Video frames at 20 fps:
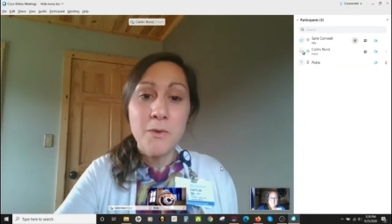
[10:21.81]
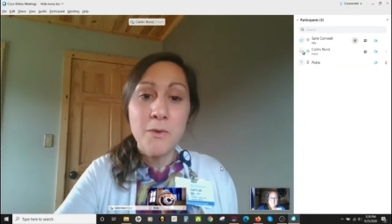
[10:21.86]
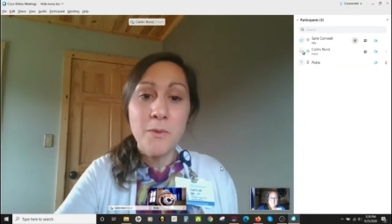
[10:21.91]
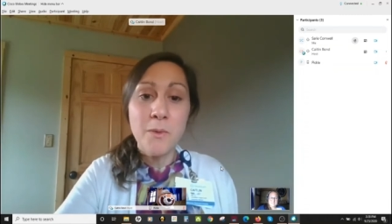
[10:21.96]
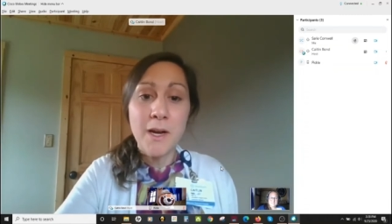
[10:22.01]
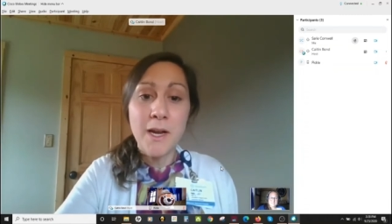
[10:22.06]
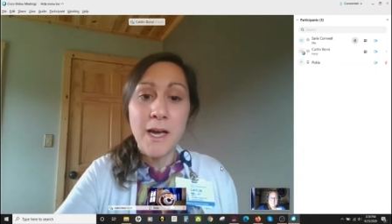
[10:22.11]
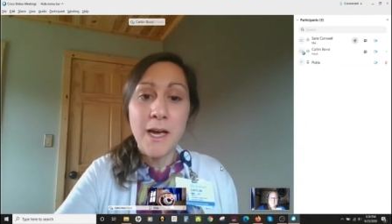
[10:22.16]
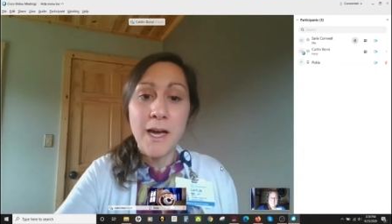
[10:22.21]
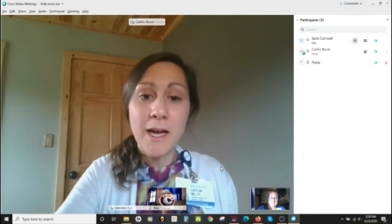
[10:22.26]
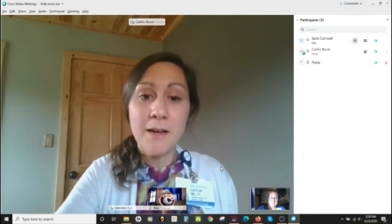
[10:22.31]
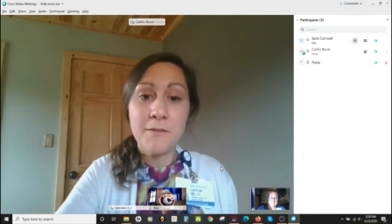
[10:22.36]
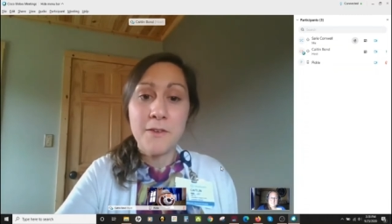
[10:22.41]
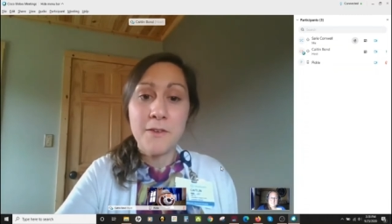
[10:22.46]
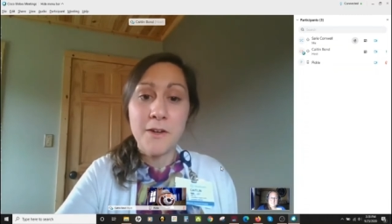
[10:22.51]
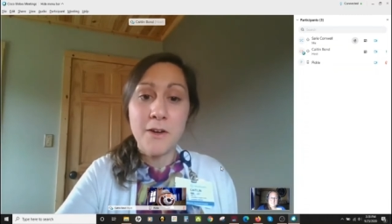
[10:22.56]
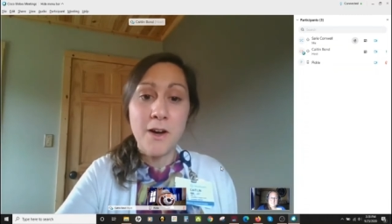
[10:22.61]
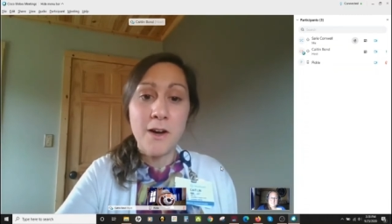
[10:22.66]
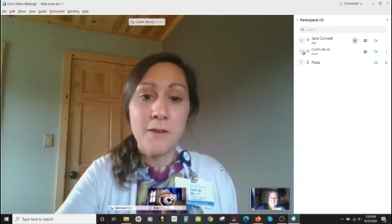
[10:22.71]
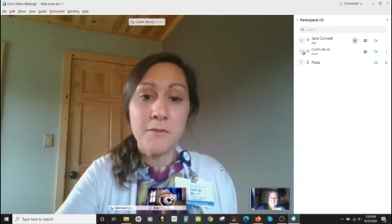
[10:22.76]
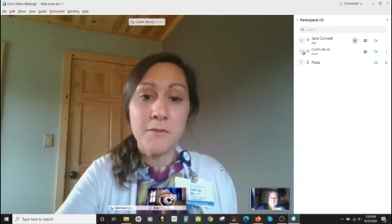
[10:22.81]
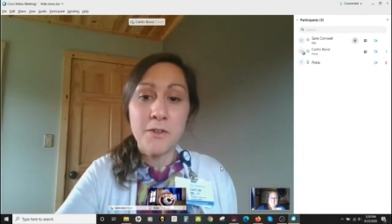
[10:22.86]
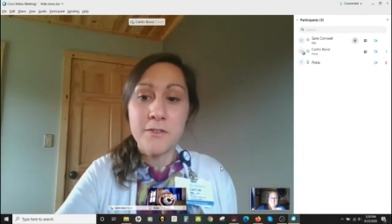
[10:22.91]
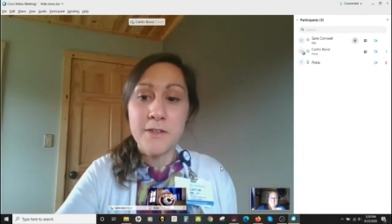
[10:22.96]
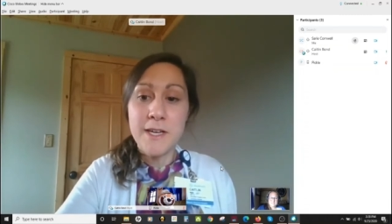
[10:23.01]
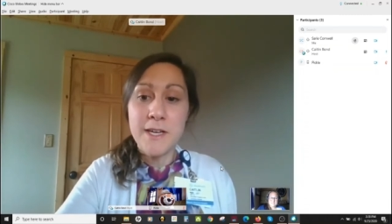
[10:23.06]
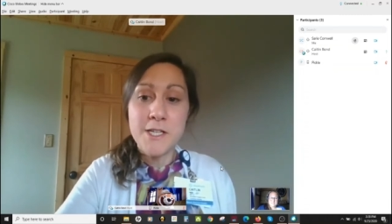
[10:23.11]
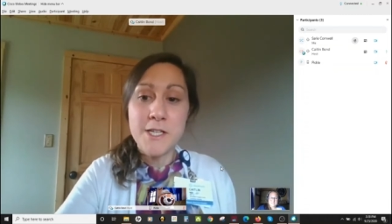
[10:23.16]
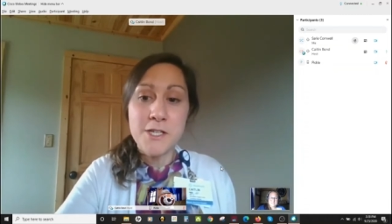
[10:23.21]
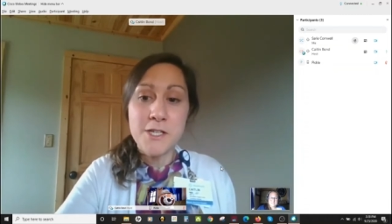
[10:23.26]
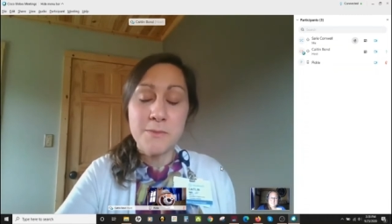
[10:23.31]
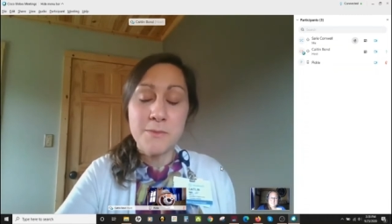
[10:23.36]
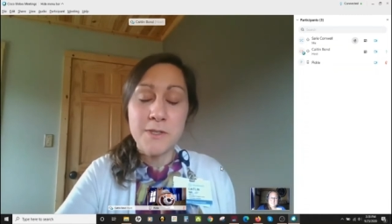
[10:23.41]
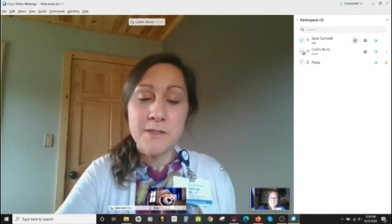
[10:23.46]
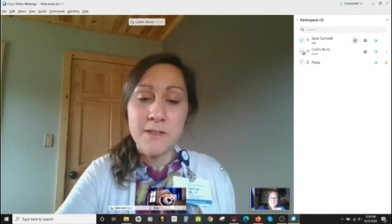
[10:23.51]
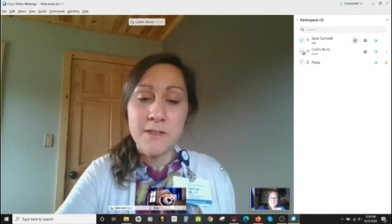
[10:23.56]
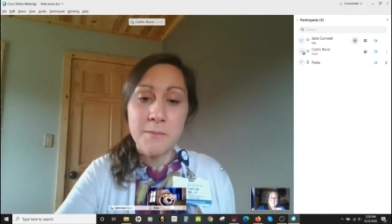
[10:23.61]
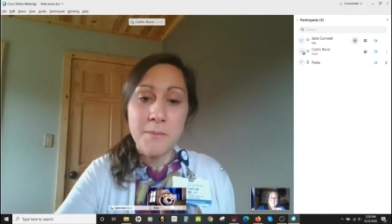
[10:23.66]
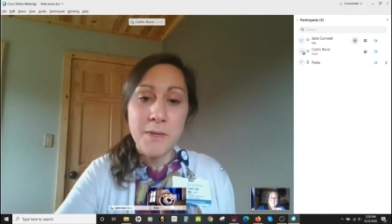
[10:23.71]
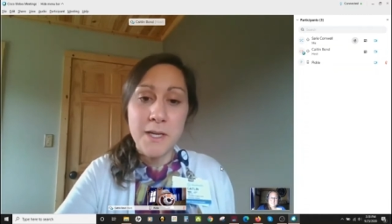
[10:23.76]
you want to have a conversation
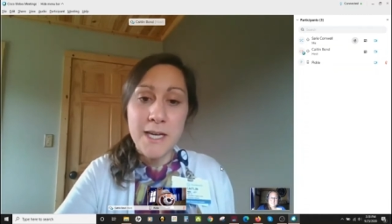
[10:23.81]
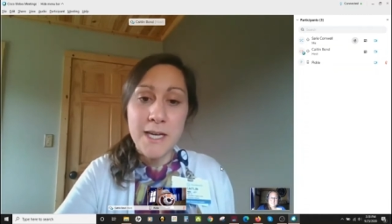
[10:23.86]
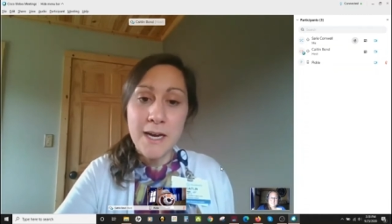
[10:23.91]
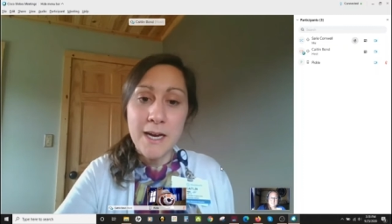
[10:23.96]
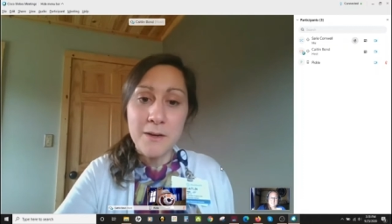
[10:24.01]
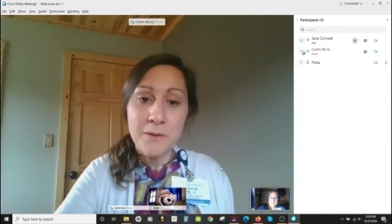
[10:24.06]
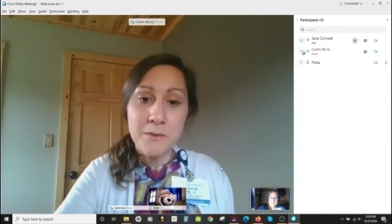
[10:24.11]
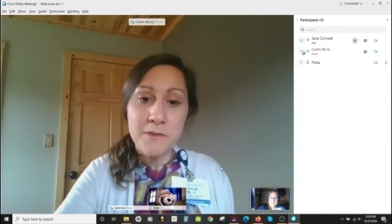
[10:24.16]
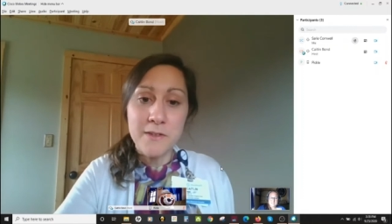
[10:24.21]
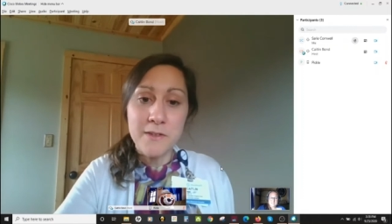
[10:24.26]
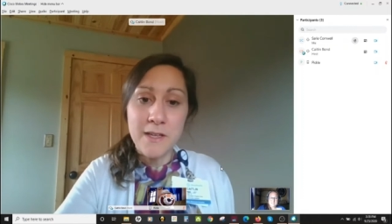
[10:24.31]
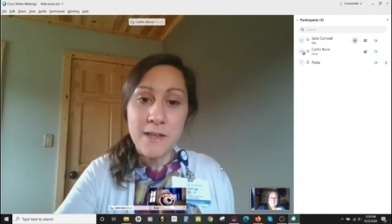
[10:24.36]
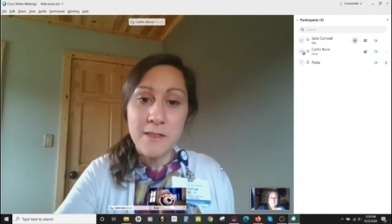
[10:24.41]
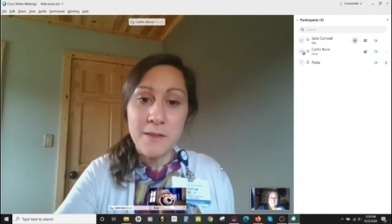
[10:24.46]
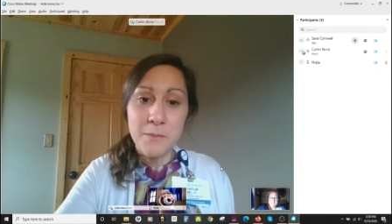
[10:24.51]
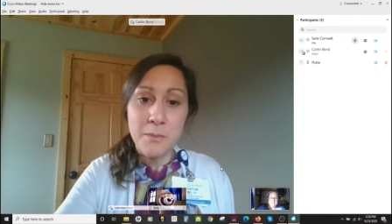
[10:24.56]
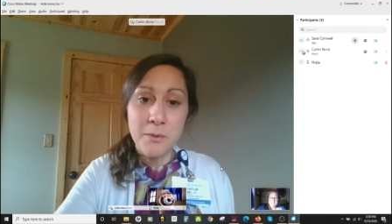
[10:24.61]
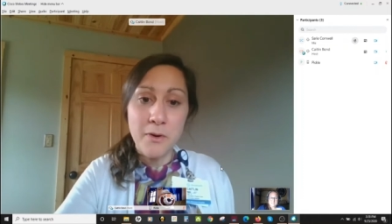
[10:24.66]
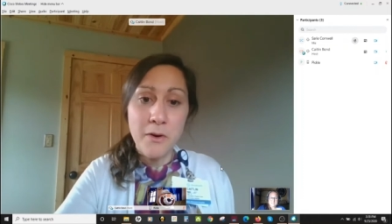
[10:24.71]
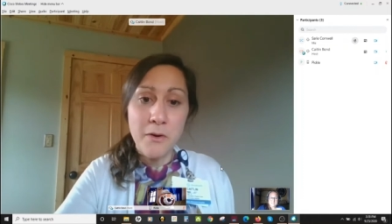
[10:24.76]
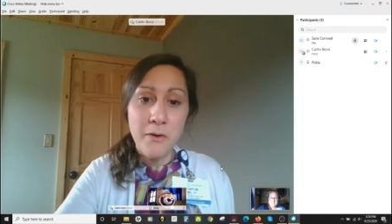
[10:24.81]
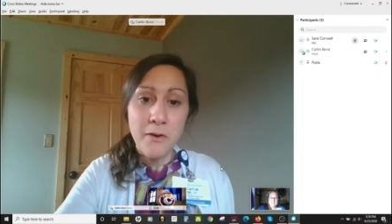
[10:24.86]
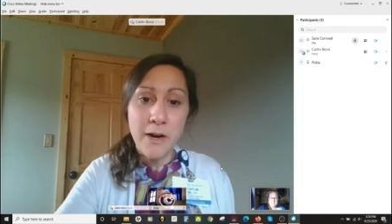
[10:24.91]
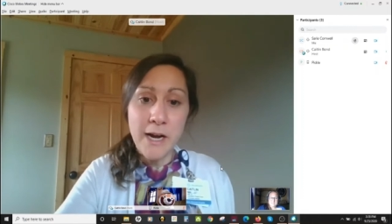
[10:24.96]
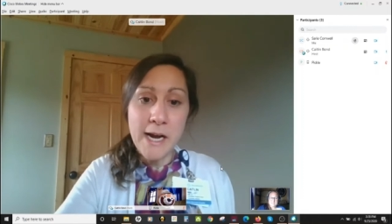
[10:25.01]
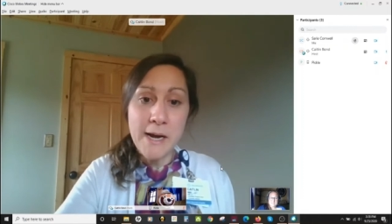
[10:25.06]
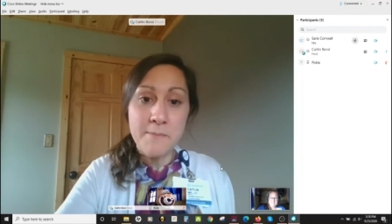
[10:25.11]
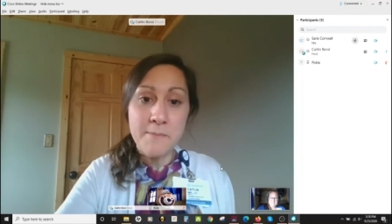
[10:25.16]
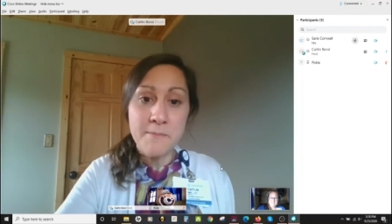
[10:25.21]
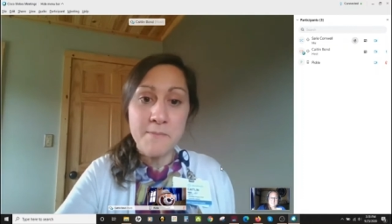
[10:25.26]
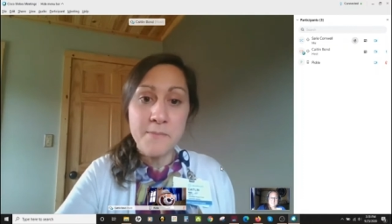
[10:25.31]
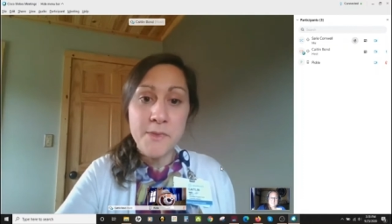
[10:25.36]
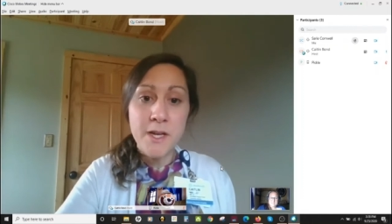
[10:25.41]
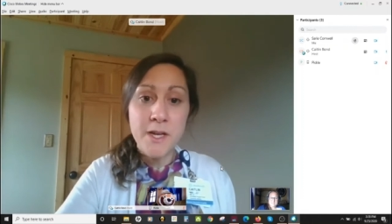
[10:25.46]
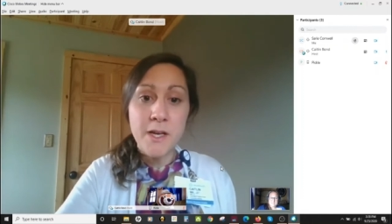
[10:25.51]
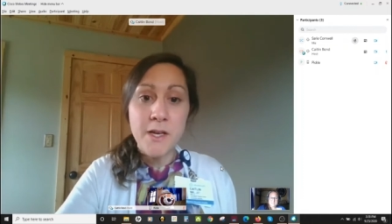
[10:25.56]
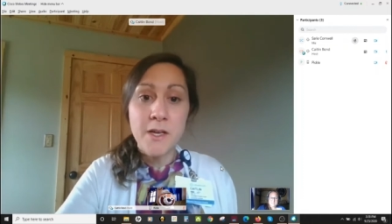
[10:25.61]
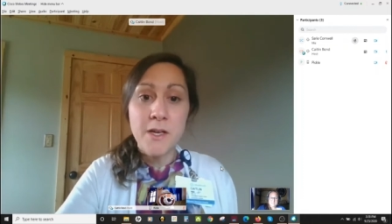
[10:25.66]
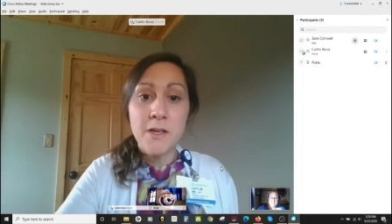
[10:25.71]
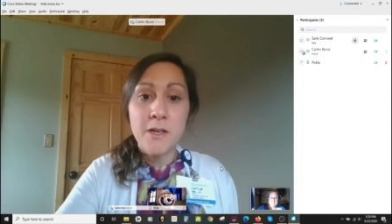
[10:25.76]
with somebody else in the program.
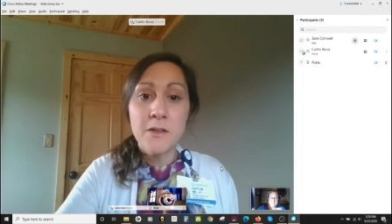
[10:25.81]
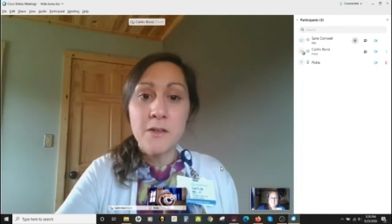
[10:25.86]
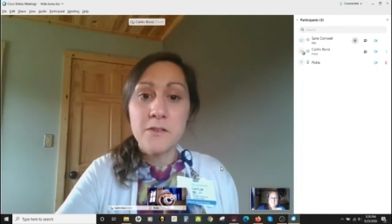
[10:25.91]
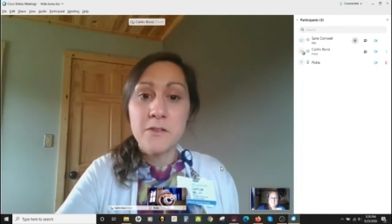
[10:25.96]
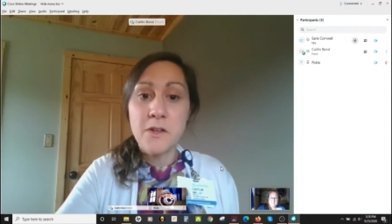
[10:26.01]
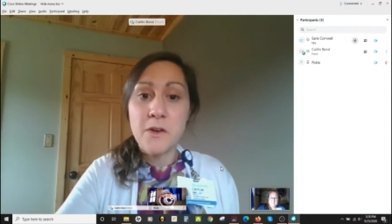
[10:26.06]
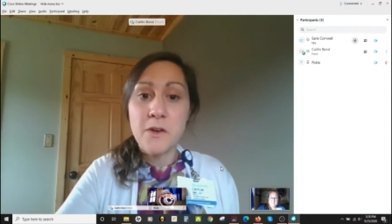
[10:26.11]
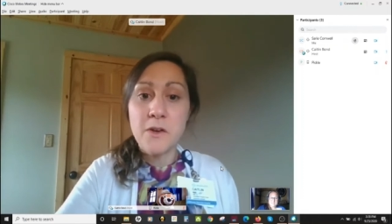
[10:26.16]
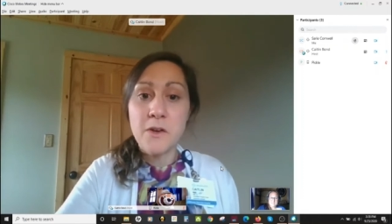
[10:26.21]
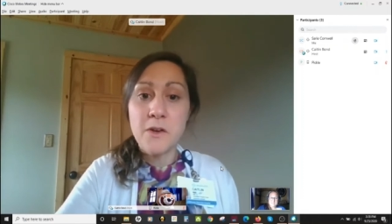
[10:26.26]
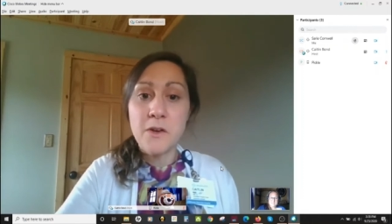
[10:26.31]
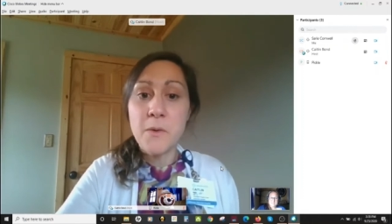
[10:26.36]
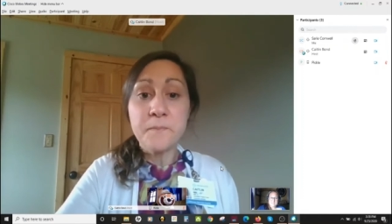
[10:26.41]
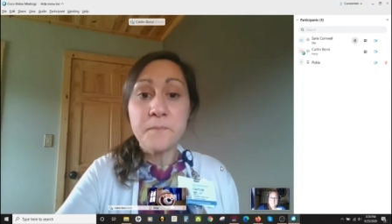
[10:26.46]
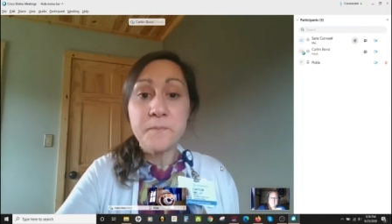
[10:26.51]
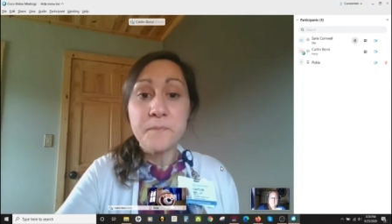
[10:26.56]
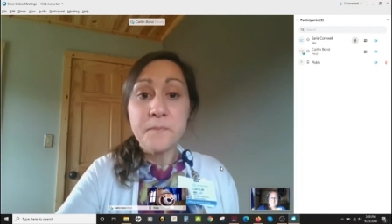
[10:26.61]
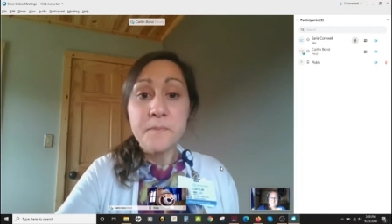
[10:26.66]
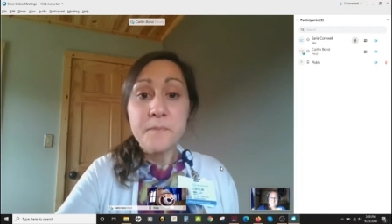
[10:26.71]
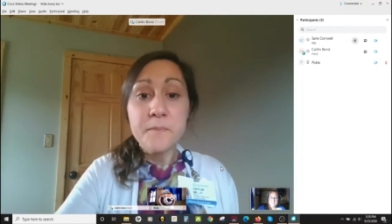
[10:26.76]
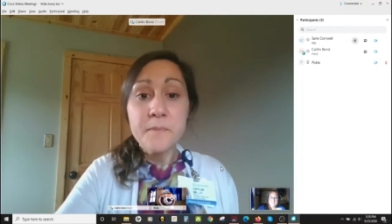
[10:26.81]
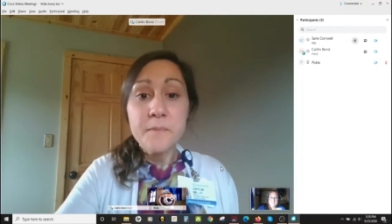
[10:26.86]
So,